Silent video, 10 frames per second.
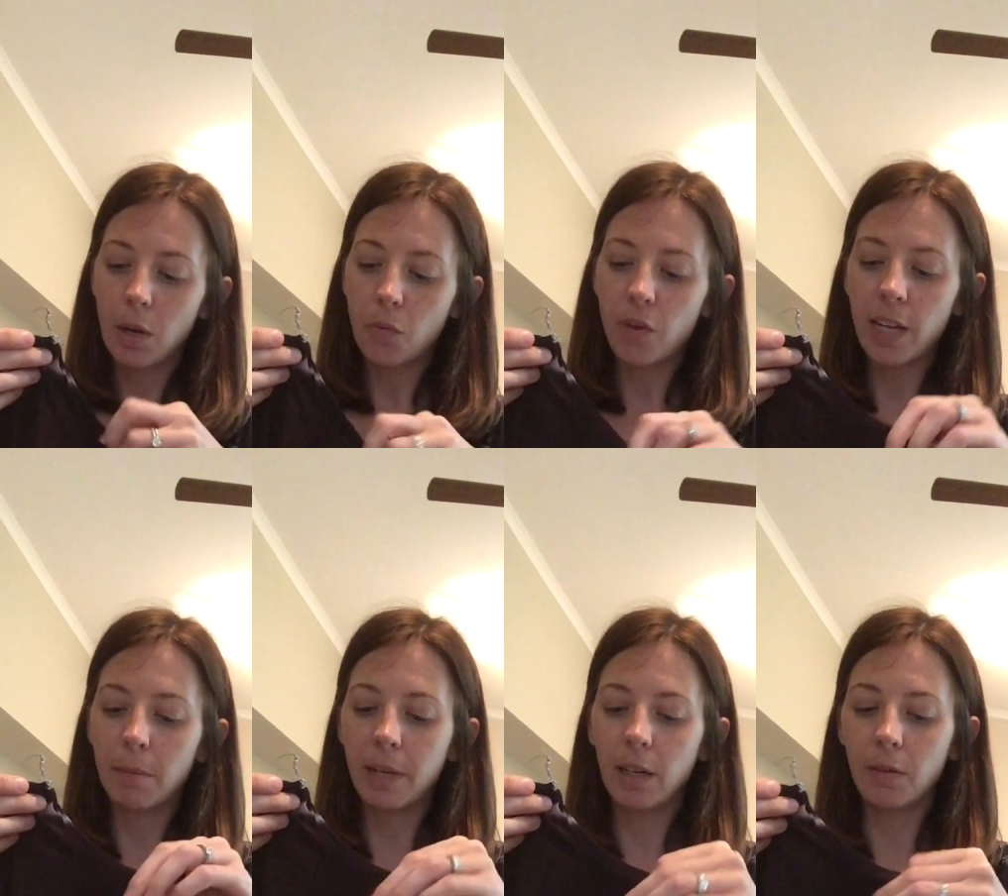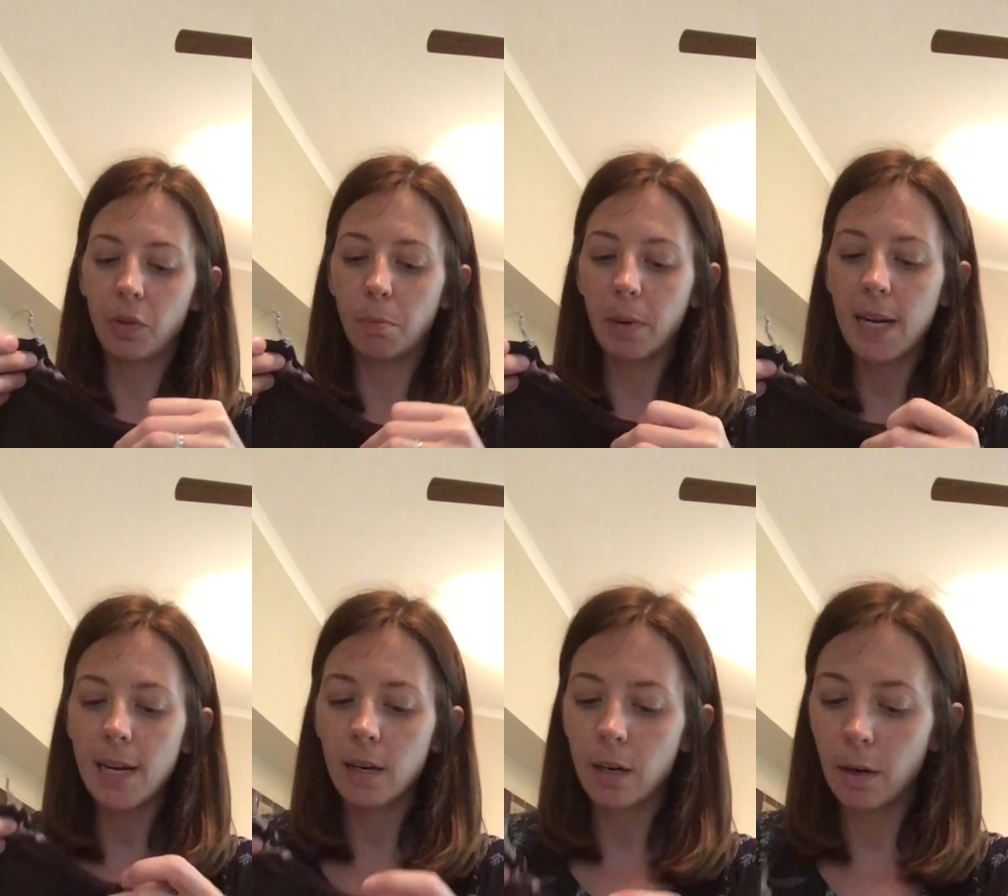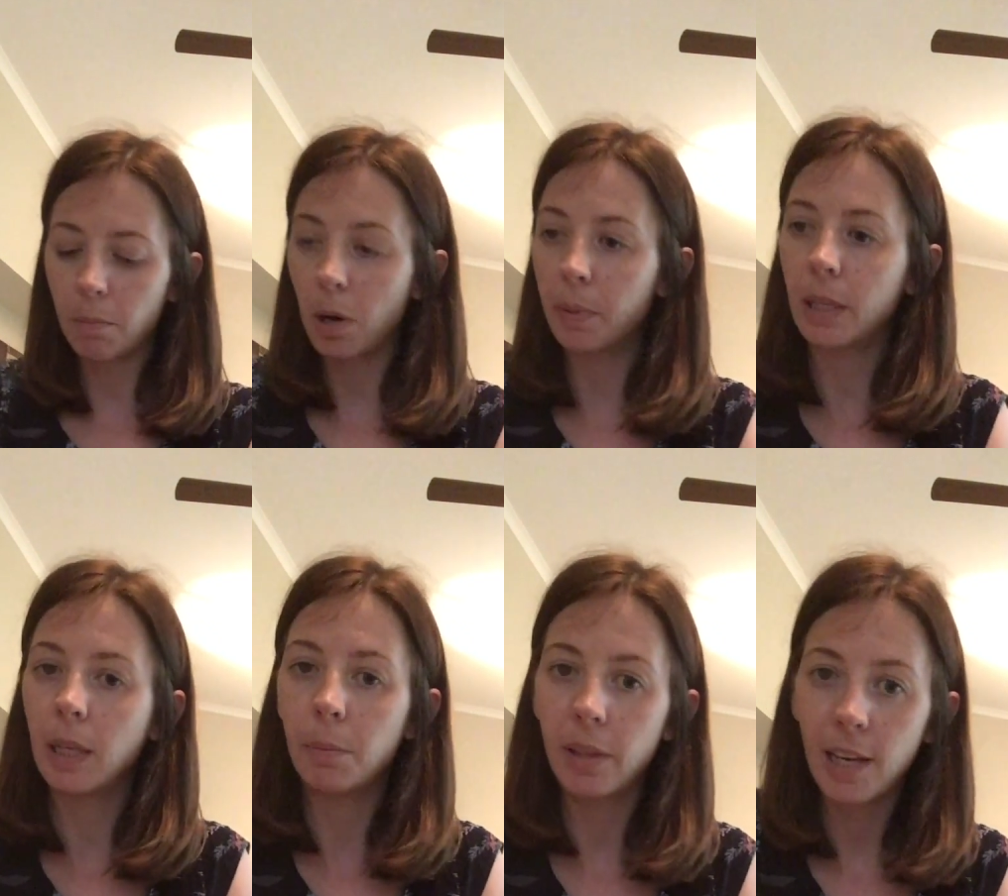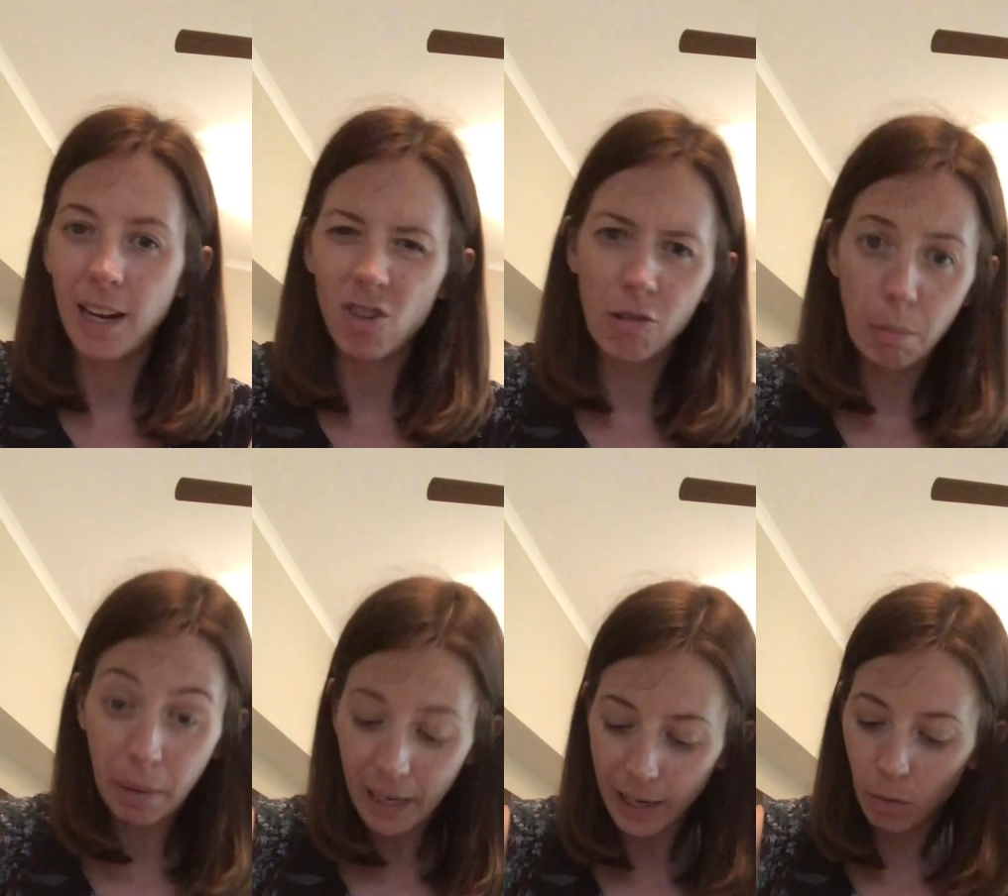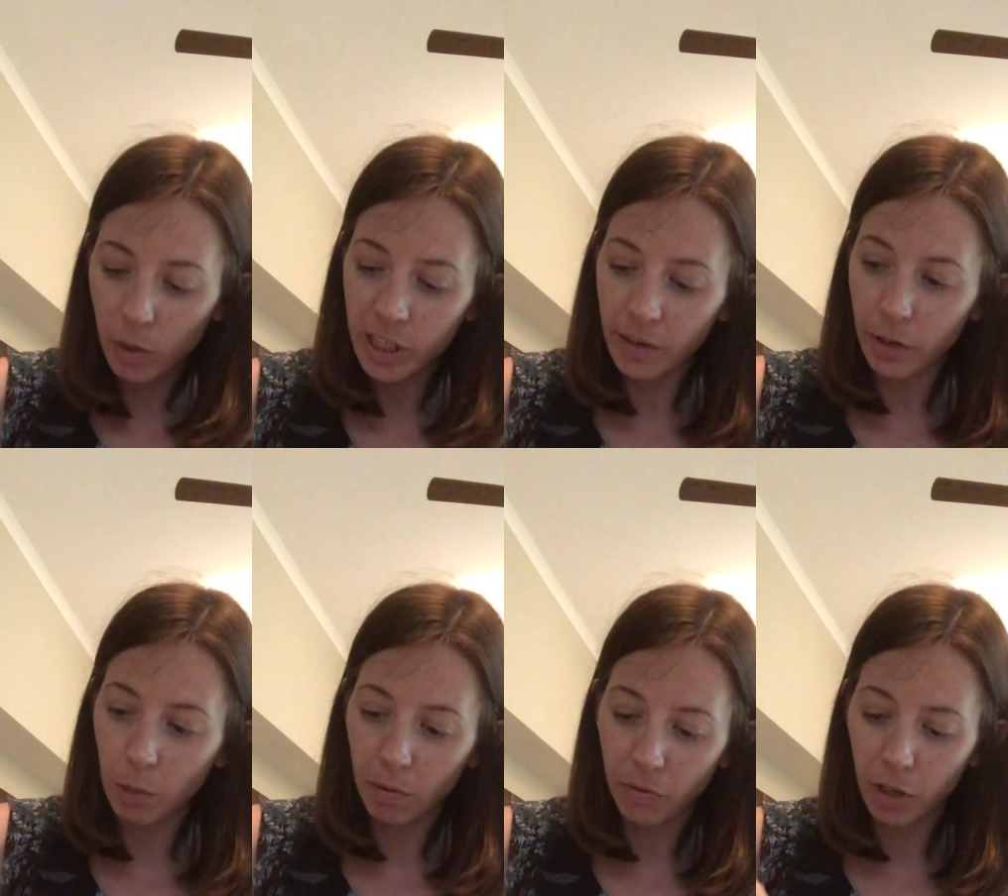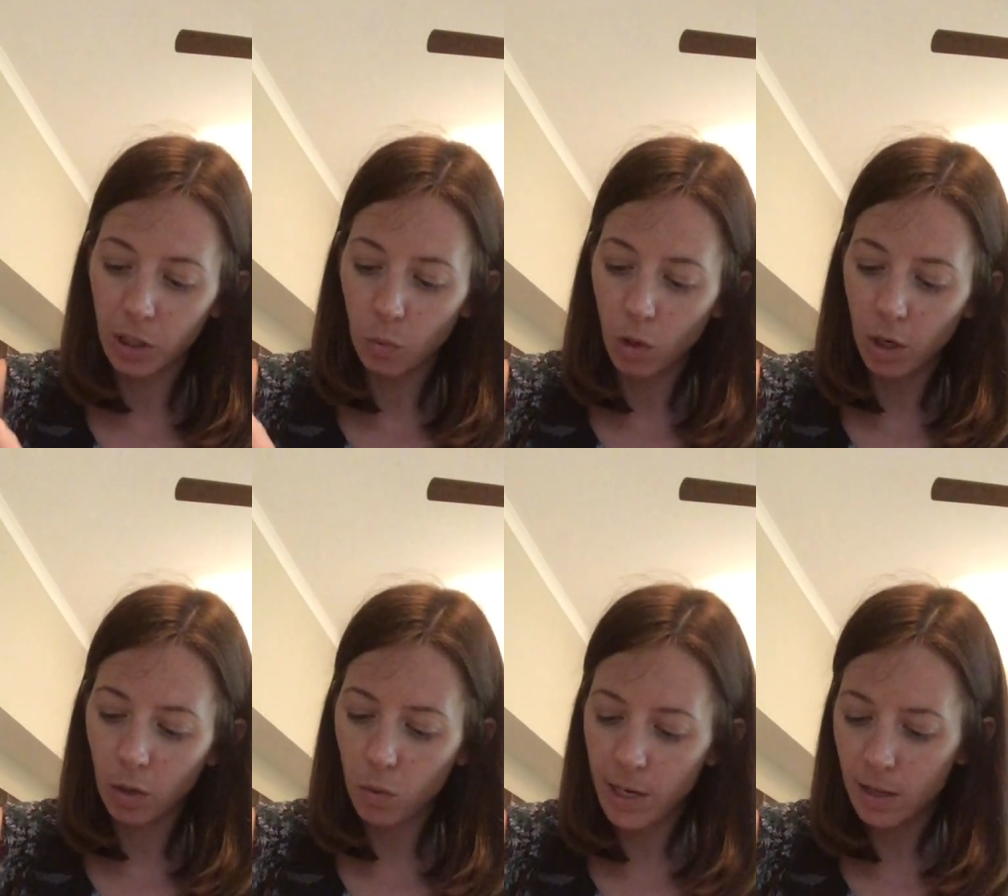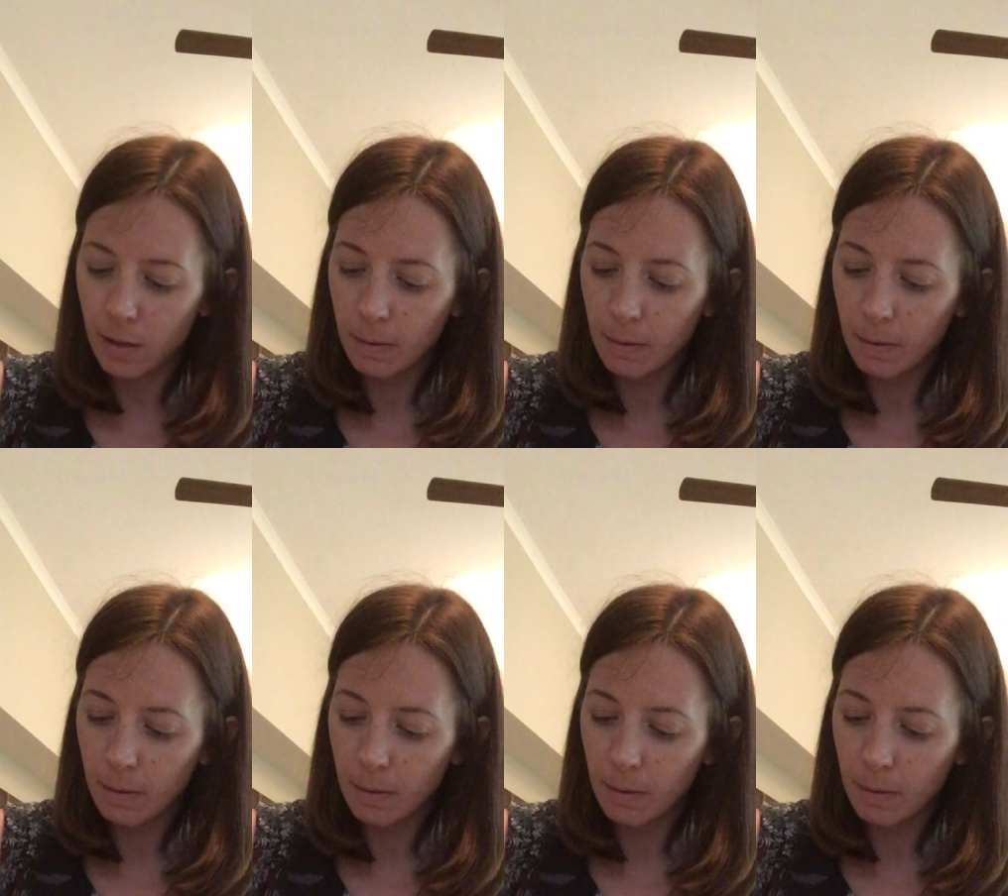find the middle of the back and pop a clip there, or a pin, whichever you prefer to work with.